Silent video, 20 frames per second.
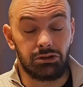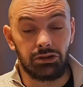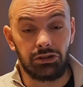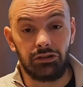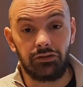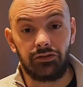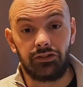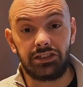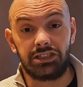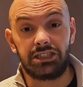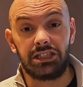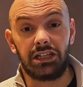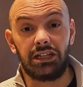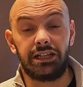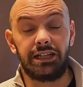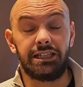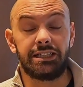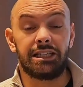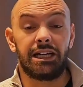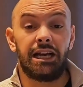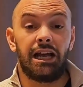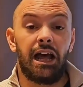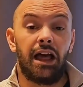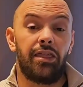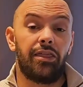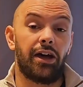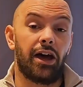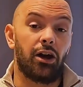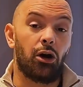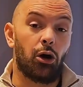sort of facilities
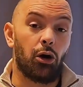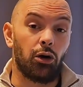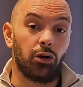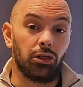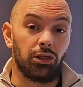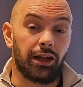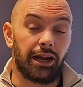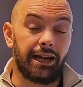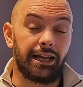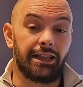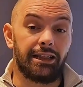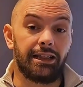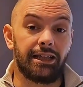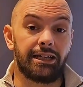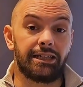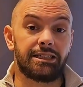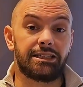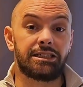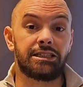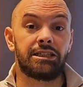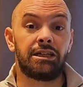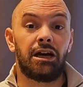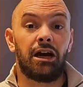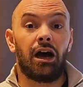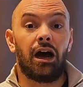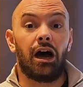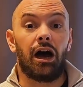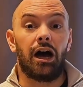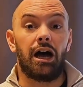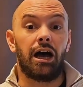that are like this,
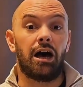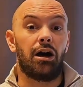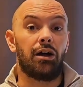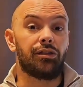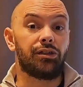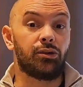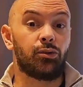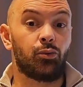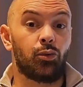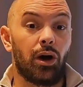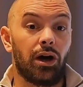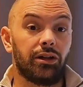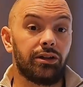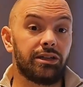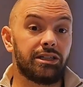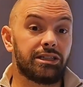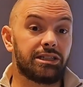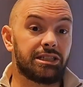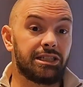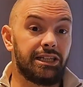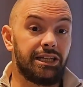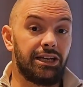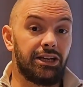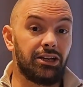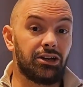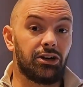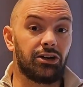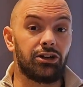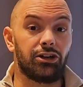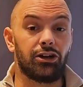health and wellness
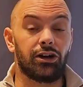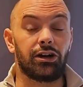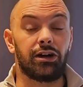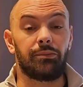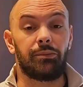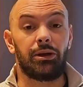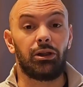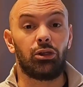geared, you're going to